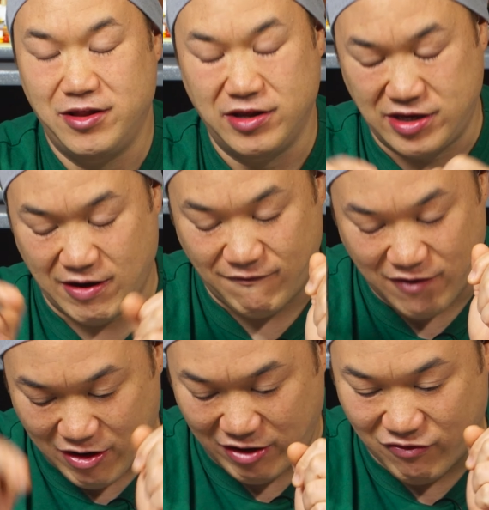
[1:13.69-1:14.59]
This is a
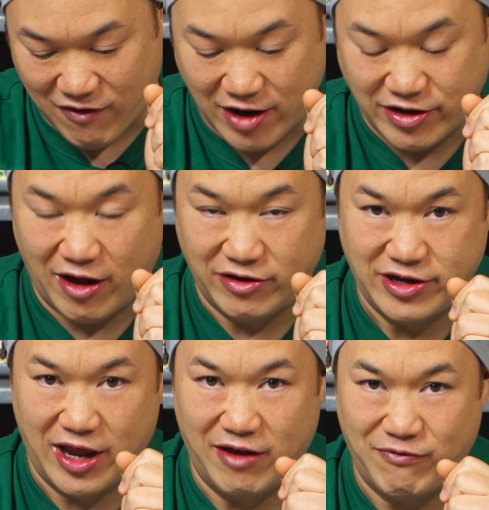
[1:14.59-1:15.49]
very fragile
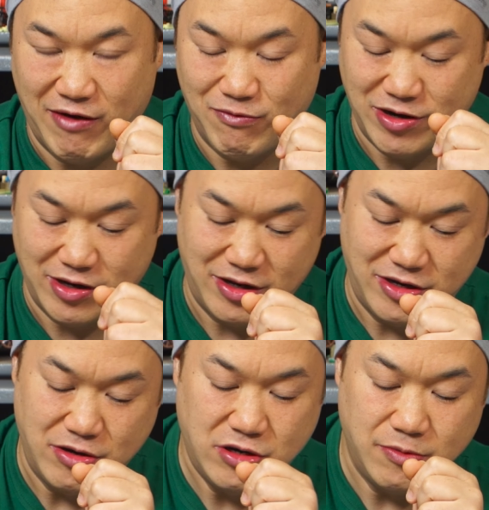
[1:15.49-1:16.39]
set. If everyone
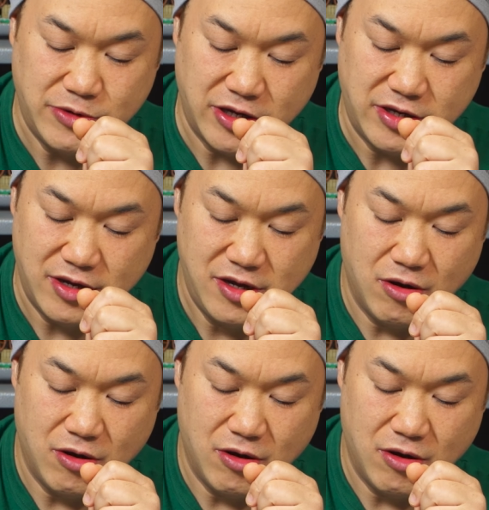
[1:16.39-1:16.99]
YouTubes this